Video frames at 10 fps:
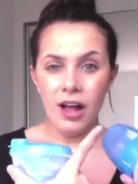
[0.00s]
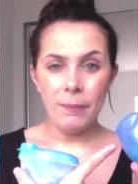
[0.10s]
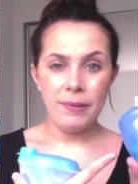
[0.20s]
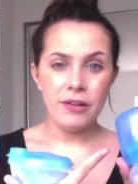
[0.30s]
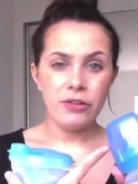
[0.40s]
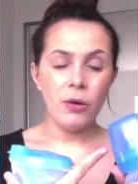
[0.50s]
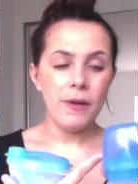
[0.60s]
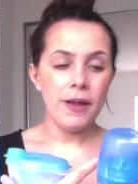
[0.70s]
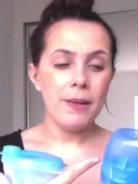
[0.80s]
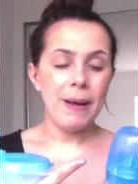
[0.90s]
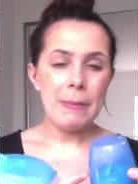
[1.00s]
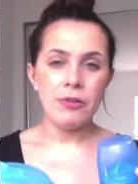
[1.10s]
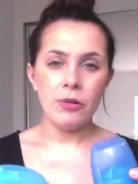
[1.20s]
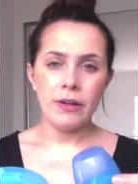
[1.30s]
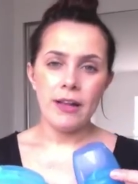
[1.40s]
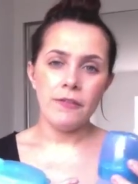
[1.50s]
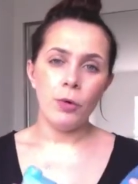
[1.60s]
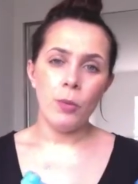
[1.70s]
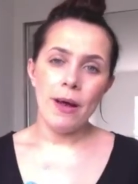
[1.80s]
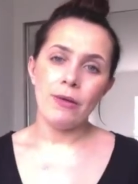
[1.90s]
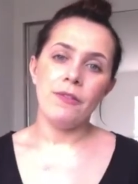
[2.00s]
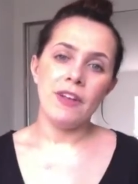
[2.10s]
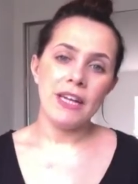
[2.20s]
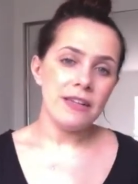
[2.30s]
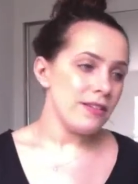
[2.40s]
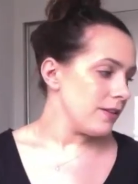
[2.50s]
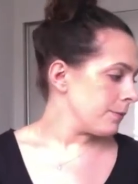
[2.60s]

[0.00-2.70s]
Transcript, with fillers: up in the top there and the baby's not getting the full amount of feed.